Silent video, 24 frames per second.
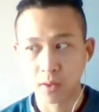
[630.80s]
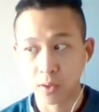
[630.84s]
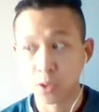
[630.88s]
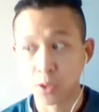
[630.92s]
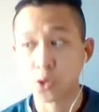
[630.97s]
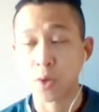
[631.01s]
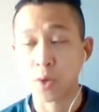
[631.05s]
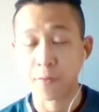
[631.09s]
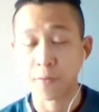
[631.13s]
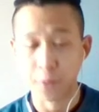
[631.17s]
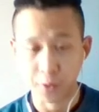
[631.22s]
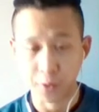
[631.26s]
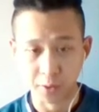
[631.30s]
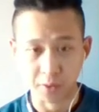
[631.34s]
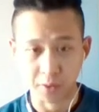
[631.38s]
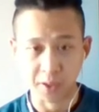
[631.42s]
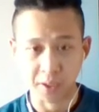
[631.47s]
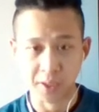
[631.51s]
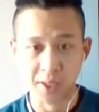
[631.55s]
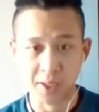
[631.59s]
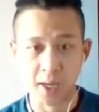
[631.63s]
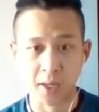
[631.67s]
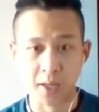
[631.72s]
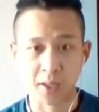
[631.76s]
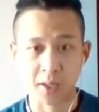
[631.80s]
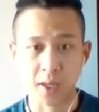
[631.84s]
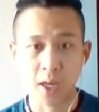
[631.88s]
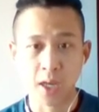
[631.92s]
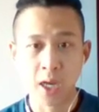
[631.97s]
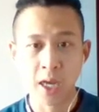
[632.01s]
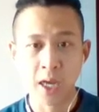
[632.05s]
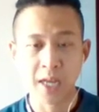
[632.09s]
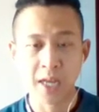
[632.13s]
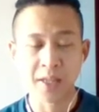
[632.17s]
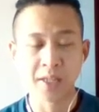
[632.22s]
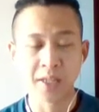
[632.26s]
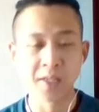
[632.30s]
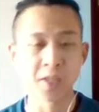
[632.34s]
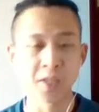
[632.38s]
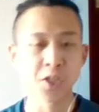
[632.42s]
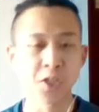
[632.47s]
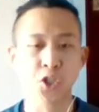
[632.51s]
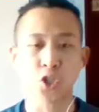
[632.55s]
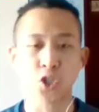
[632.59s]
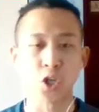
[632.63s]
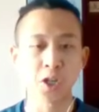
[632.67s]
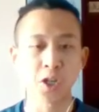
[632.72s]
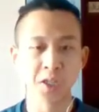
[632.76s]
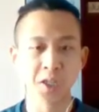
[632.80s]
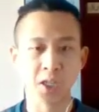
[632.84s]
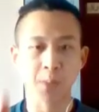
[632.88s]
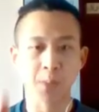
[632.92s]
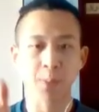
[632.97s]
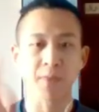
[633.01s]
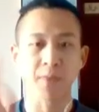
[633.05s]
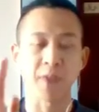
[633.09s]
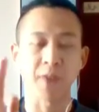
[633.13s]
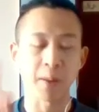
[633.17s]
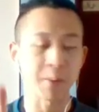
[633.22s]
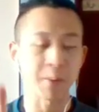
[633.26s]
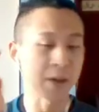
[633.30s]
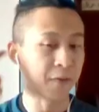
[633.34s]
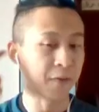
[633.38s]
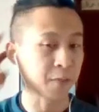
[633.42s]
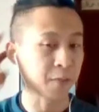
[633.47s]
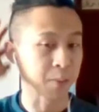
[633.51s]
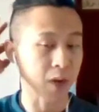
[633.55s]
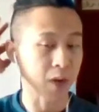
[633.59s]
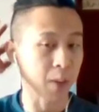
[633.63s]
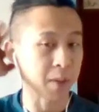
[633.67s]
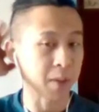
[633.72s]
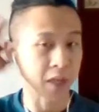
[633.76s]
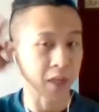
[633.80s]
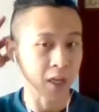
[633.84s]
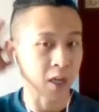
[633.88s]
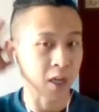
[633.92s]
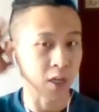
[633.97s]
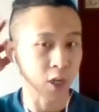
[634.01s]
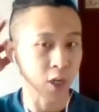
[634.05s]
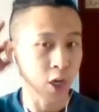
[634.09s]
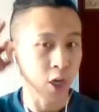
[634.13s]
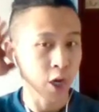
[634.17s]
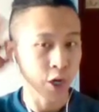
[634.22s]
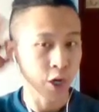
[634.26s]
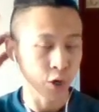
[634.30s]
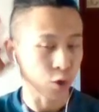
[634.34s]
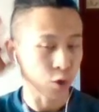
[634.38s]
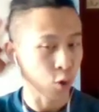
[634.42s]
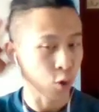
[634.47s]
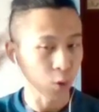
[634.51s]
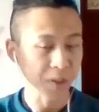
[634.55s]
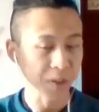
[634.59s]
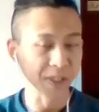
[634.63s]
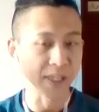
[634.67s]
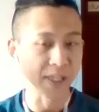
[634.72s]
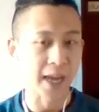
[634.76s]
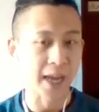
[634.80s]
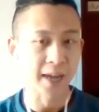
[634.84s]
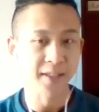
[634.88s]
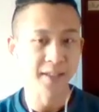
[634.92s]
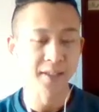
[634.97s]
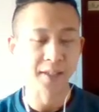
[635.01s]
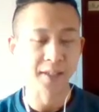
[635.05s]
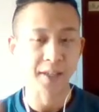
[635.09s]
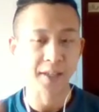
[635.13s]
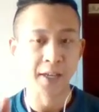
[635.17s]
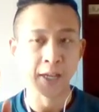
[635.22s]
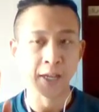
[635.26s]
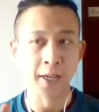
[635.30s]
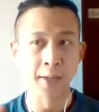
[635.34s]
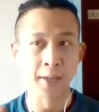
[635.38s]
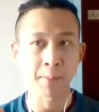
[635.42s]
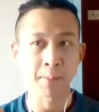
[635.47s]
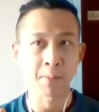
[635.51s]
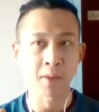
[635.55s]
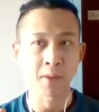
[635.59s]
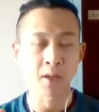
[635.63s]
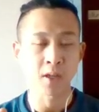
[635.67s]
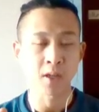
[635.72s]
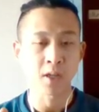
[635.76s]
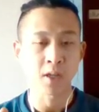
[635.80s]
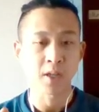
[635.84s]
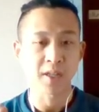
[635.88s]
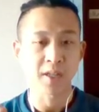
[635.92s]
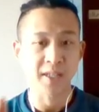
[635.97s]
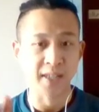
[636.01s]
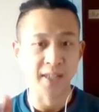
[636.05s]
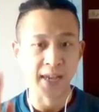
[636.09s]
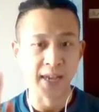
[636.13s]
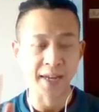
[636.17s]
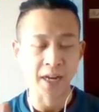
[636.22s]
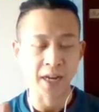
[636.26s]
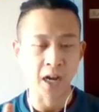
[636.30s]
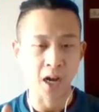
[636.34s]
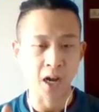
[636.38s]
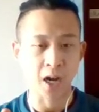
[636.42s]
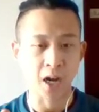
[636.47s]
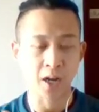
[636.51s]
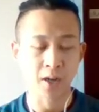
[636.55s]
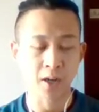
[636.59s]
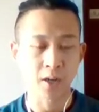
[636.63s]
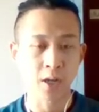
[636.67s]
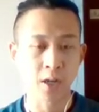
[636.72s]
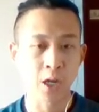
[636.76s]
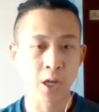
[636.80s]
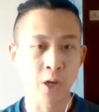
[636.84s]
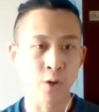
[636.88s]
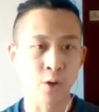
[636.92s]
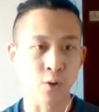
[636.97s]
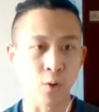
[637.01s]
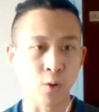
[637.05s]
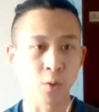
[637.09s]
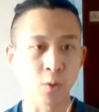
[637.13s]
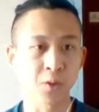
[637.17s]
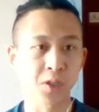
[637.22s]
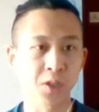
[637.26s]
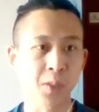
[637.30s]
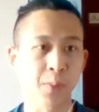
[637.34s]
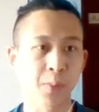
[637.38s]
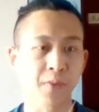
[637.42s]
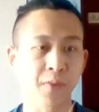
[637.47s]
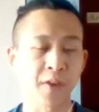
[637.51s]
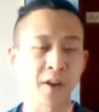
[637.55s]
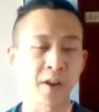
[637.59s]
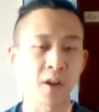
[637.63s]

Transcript: Straight vertical, exactly. This is just to prevent me from coming in. Your goal is not to hit me dead on. Your goal is to prevent.